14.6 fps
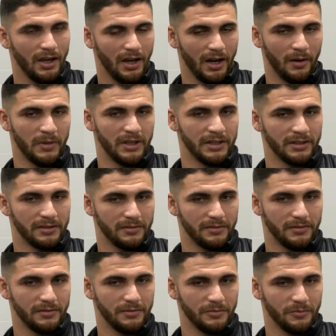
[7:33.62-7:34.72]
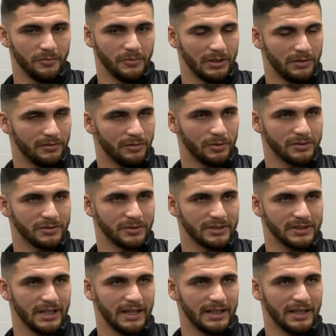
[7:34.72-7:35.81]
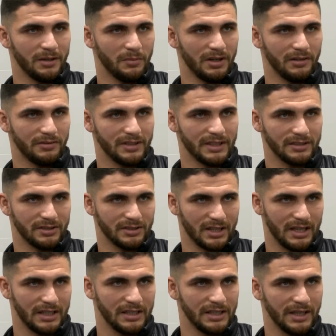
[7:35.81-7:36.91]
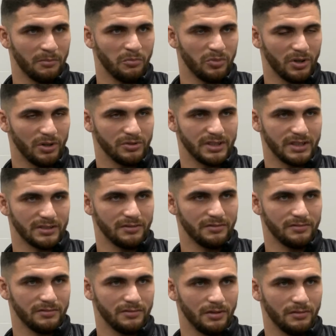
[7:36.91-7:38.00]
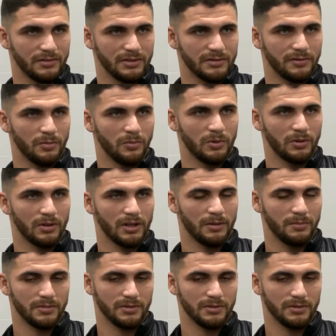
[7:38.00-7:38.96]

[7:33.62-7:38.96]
I mean, we look forward to a Saturday, but I think that's kind of the end process of this football club.